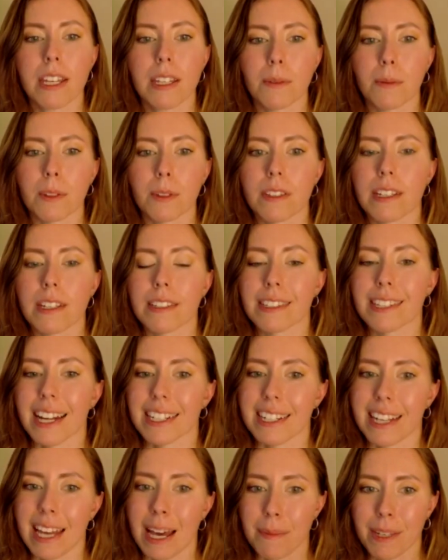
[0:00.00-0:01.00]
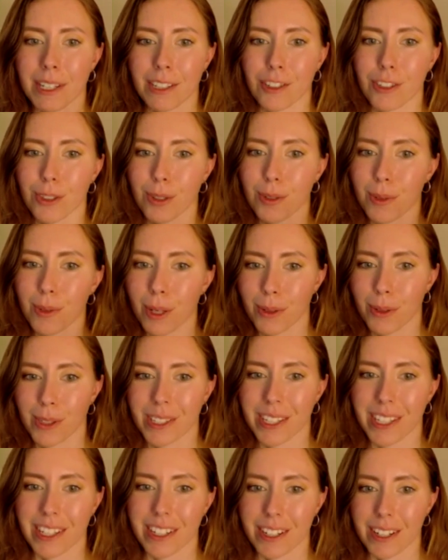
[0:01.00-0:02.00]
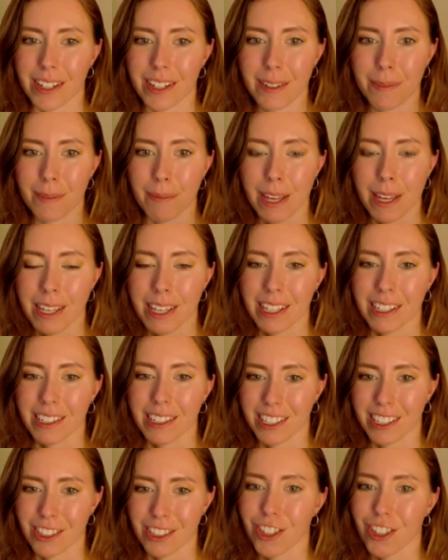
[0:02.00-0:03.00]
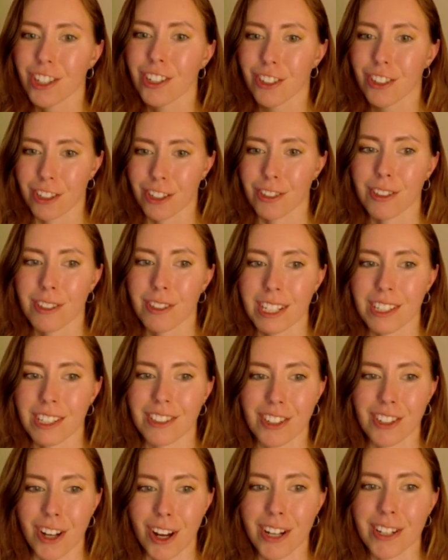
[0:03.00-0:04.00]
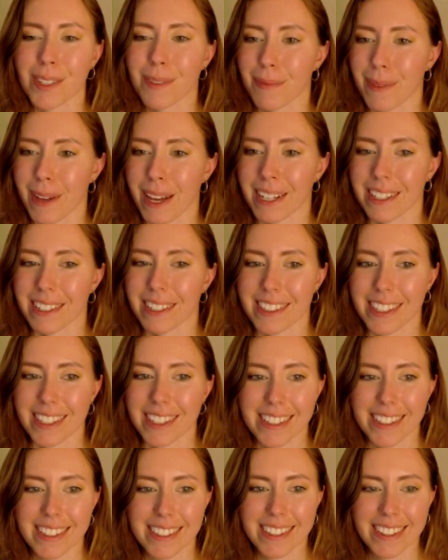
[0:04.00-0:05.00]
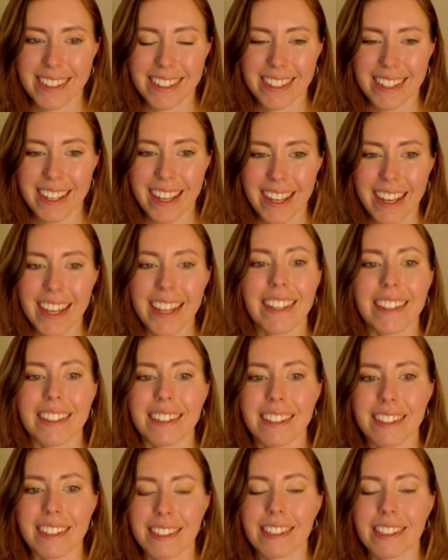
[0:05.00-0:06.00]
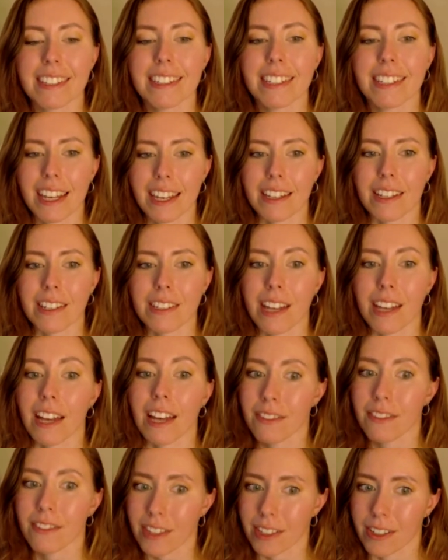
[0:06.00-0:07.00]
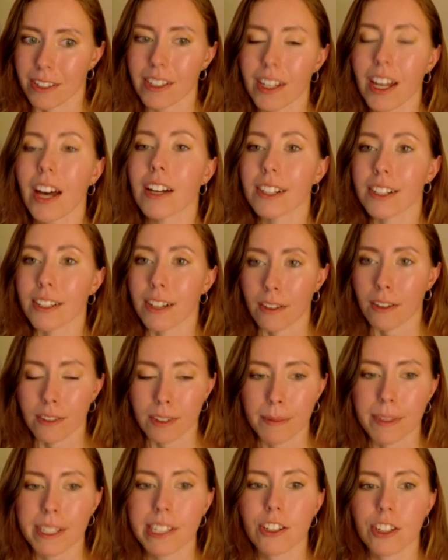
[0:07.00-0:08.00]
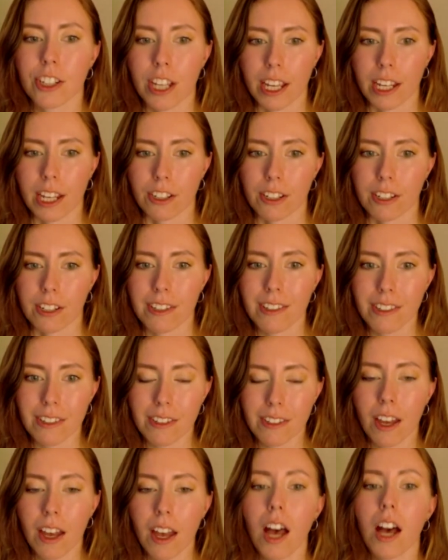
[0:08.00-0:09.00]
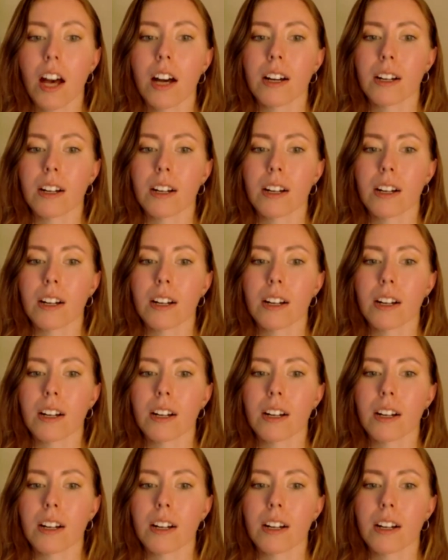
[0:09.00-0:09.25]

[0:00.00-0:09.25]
mean with these dynamic duos here making a conjunction to these stars in Pegasus? This entails, I feel, government changes,